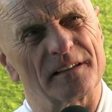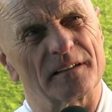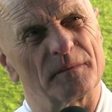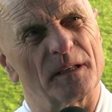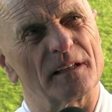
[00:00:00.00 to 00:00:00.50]
I
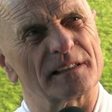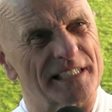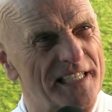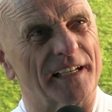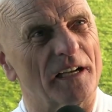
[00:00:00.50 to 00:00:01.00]
mean, it's the
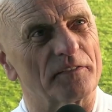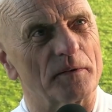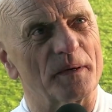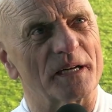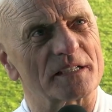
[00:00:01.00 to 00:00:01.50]
second half that
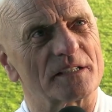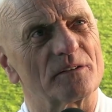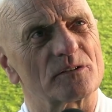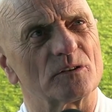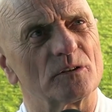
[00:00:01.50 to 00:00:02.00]
matters now,
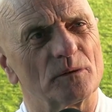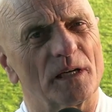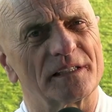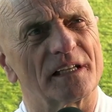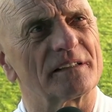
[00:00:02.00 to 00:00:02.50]
so we had
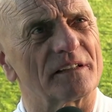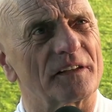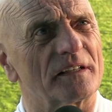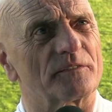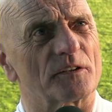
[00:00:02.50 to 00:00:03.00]
done nothing
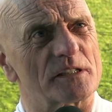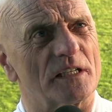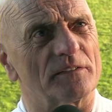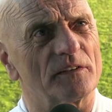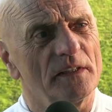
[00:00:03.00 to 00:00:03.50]
the first half,